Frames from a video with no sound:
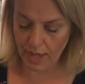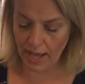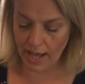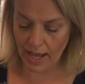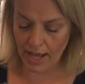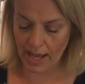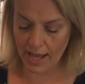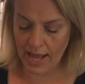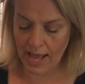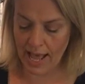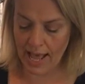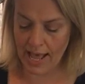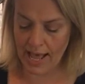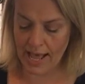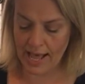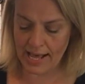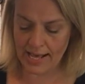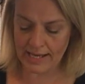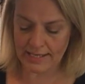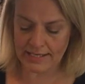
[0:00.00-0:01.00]
I
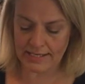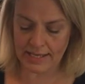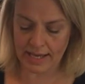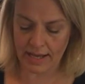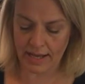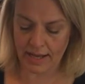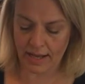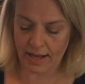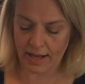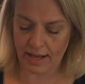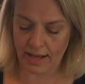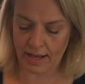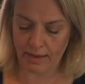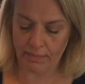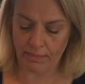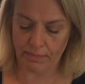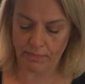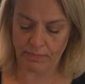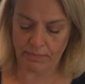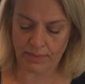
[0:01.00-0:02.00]
add a
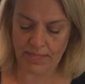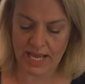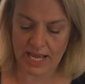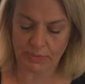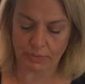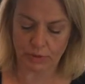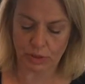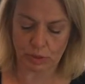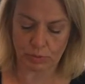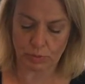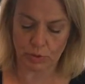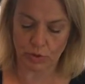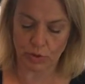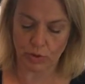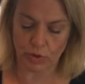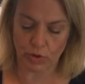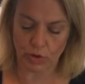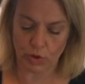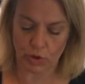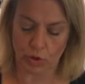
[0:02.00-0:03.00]
tablespoon